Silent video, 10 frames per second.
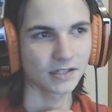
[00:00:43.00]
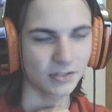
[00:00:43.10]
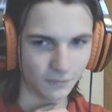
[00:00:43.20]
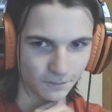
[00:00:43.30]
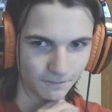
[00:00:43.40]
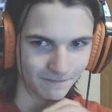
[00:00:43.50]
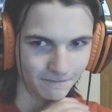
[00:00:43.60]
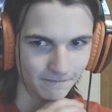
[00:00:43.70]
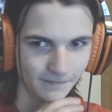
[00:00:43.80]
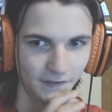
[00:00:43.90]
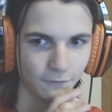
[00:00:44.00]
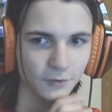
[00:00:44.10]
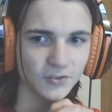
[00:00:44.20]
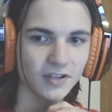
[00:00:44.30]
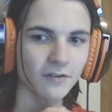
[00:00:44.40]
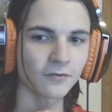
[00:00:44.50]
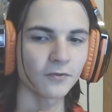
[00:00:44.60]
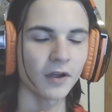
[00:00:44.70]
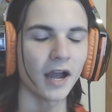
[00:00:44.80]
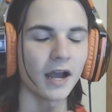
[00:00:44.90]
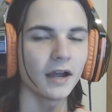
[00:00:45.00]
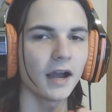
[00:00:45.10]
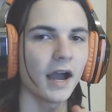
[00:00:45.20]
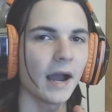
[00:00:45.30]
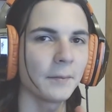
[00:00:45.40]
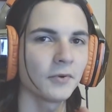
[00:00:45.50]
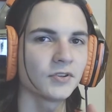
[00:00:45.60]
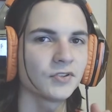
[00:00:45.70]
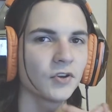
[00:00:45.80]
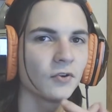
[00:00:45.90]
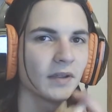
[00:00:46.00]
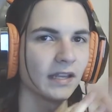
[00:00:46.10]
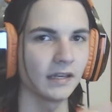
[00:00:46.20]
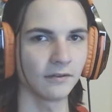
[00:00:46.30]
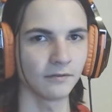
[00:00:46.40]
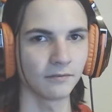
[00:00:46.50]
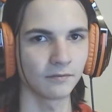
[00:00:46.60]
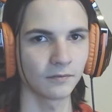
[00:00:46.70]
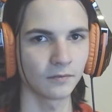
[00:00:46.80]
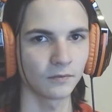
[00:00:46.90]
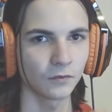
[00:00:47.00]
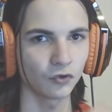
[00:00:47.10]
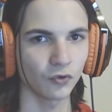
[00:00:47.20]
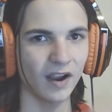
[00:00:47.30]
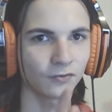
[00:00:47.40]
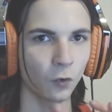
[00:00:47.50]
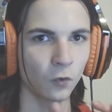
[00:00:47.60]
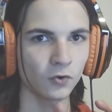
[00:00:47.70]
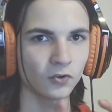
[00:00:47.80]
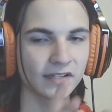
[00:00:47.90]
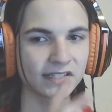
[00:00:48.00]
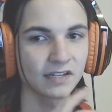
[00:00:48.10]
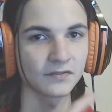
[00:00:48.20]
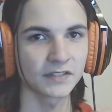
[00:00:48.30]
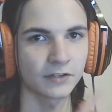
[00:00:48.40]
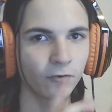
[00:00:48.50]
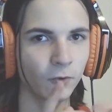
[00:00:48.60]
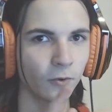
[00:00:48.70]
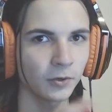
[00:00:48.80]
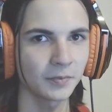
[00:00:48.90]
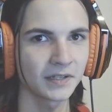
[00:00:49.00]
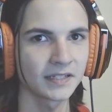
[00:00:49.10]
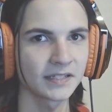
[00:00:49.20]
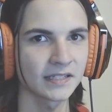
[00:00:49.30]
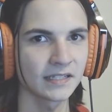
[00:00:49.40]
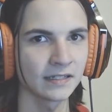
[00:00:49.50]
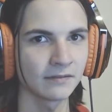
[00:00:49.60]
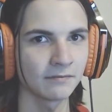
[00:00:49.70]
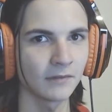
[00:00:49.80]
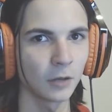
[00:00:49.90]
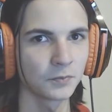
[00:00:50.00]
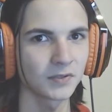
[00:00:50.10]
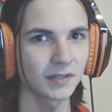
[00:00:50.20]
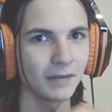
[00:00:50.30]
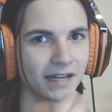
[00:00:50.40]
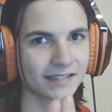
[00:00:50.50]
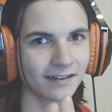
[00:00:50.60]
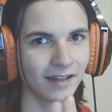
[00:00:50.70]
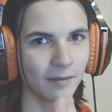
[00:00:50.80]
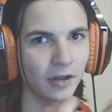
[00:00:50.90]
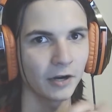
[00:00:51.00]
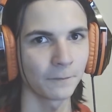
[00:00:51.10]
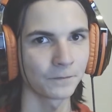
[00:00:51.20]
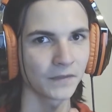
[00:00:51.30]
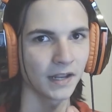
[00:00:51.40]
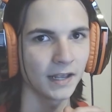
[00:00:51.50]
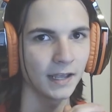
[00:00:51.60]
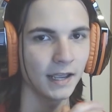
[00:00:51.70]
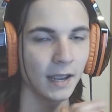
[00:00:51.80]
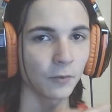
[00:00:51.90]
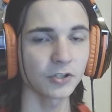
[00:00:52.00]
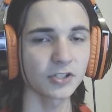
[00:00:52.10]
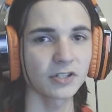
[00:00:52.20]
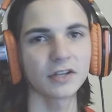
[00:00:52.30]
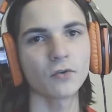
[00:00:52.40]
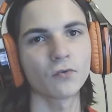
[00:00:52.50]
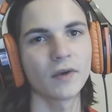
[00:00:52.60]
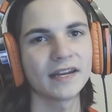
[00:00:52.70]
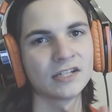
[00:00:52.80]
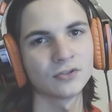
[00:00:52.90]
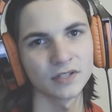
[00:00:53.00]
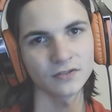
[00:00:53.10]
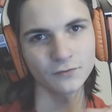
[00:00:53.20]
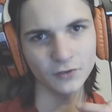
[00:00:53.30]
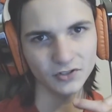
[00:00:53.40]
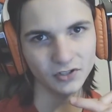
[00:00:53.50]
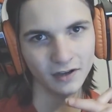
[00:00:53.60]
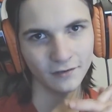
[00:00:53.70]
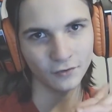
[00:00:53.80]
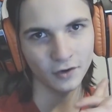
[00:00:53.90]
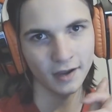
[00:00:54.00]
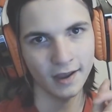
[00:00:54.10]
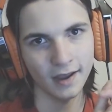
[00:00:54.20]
So, first off, I'm going to go in draft order instead of tier order because it helps with the mindset a lot better. And we're just going to go right into it. So first off